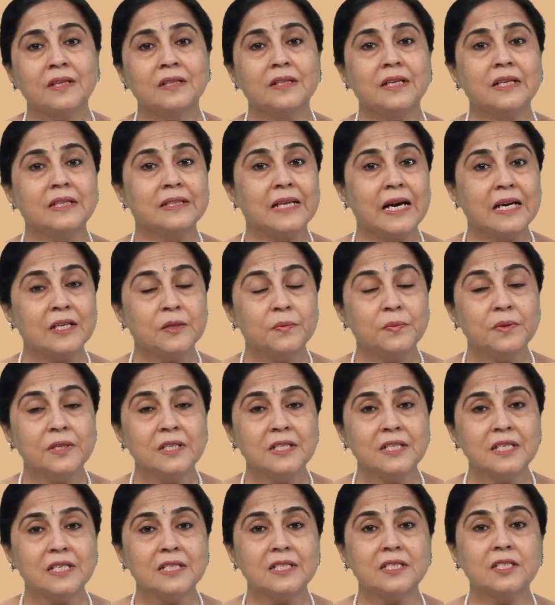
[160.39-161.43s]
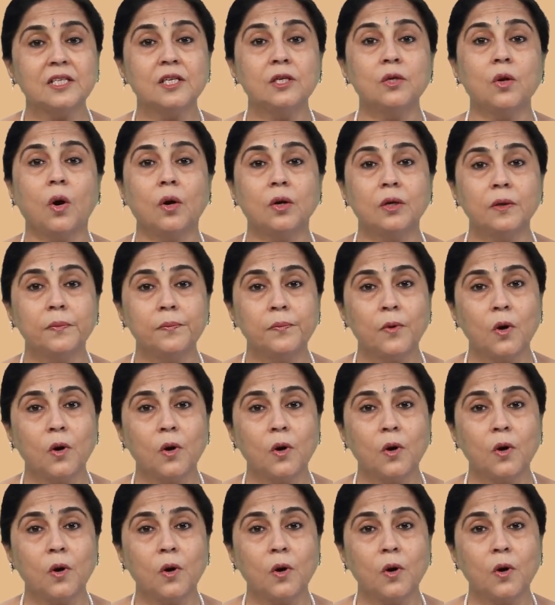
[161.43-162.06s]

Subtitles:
then that means it's a longer